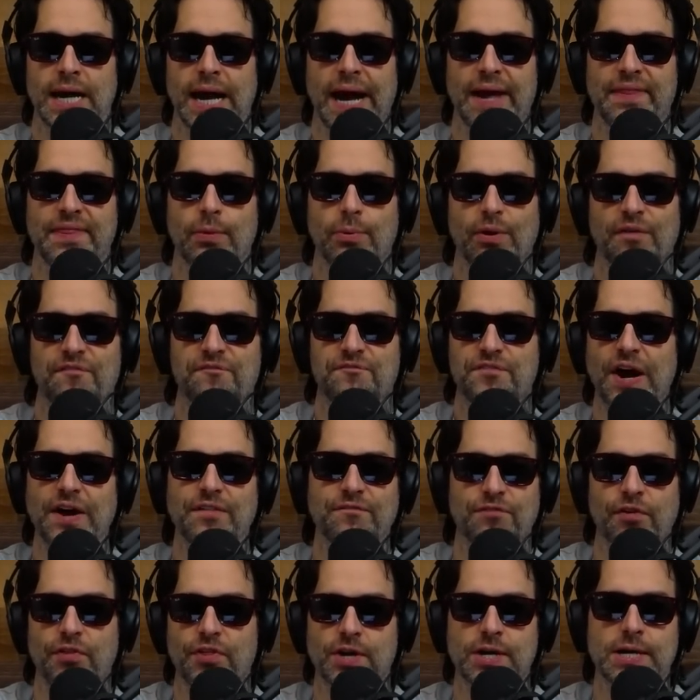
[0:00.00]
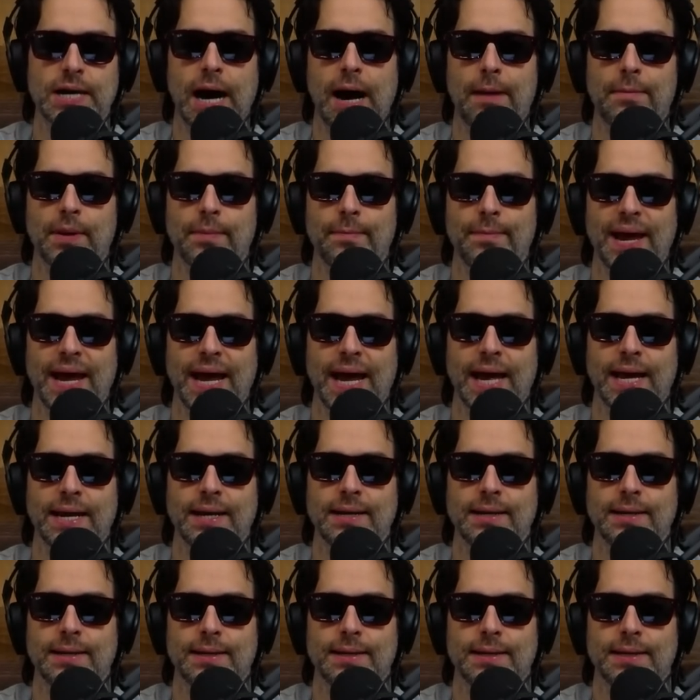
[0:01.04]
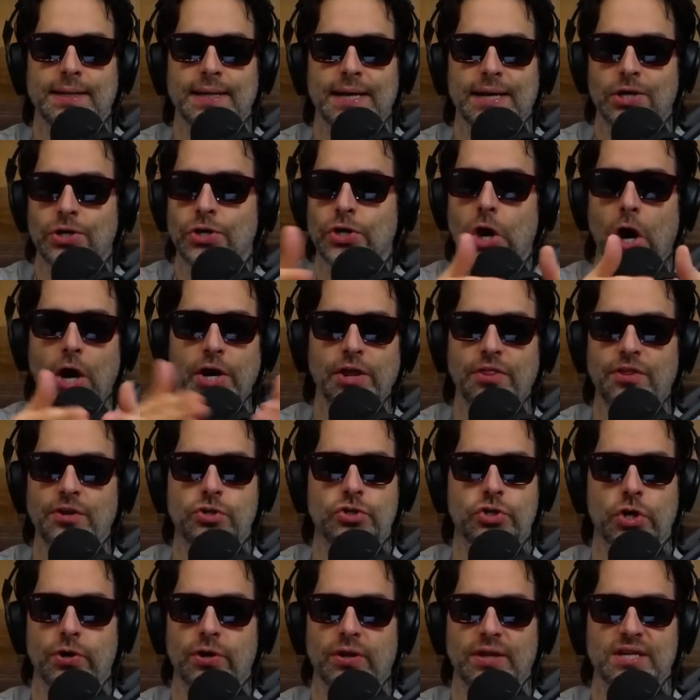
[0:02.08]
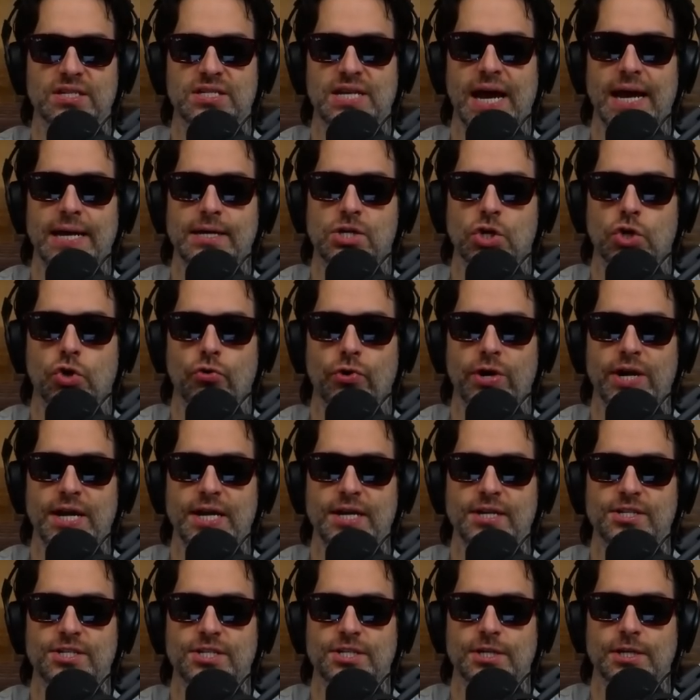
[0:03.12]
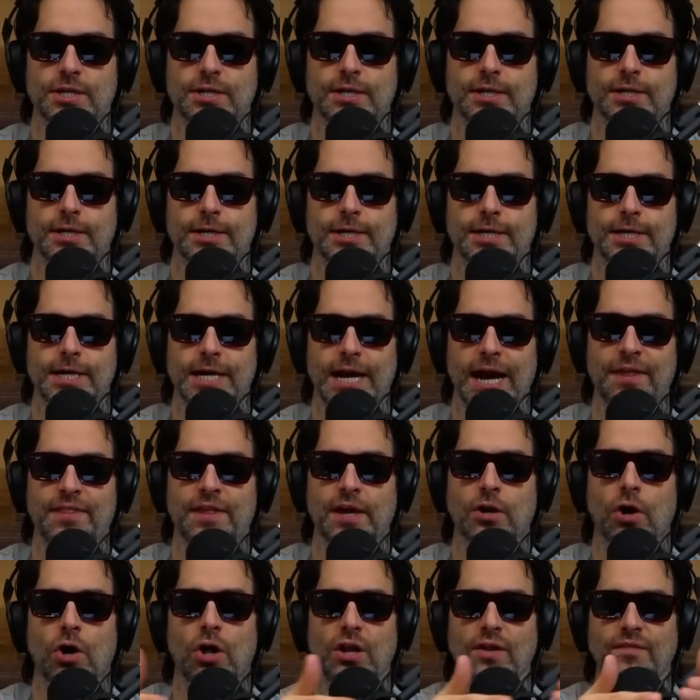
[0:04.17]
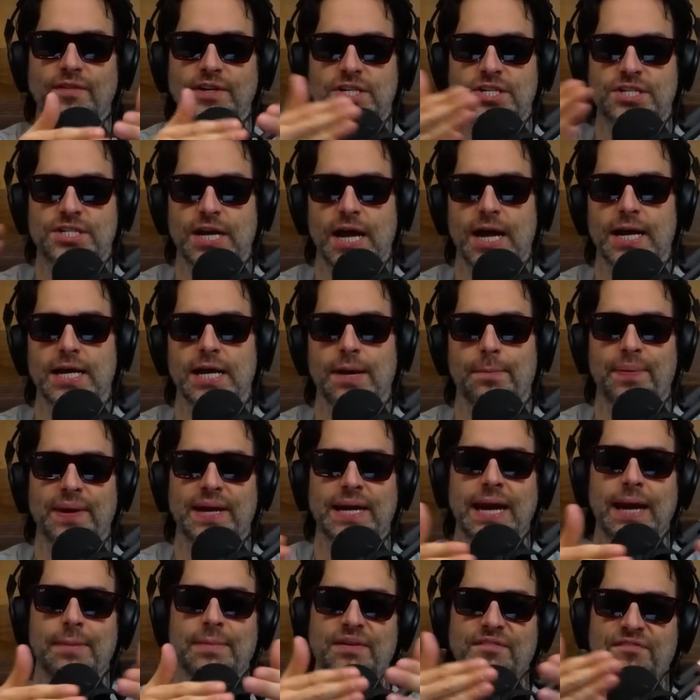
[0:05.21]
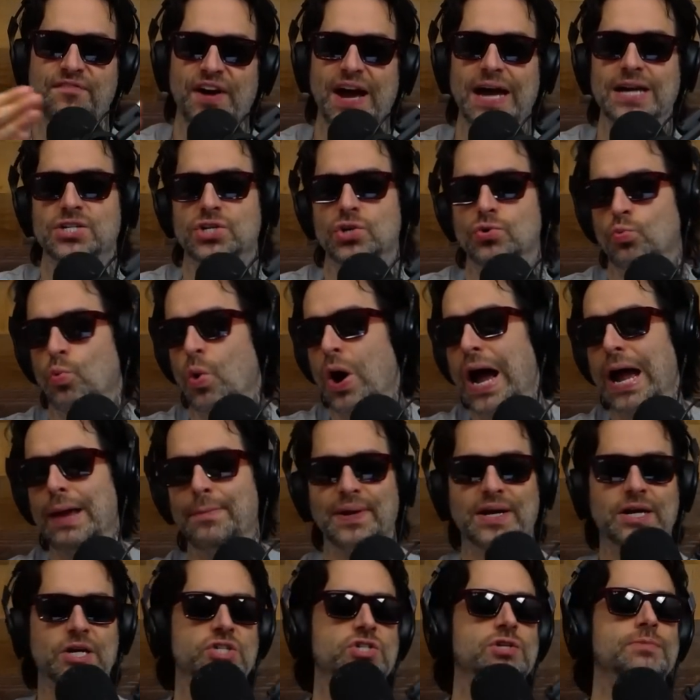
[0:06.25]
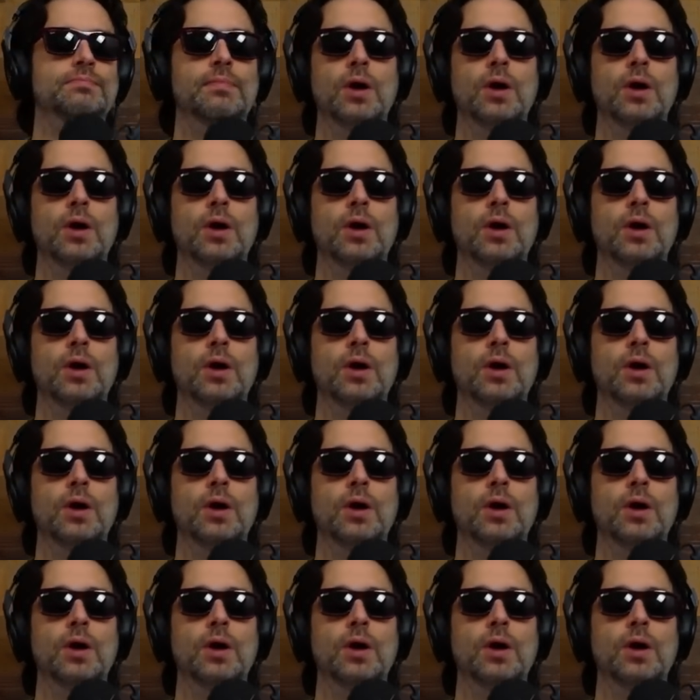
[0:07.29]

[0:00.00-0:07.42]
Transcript: and they would fight for the common man. None of the journalists had degrees. And then all of a sudden it became in fashion. Why? Because the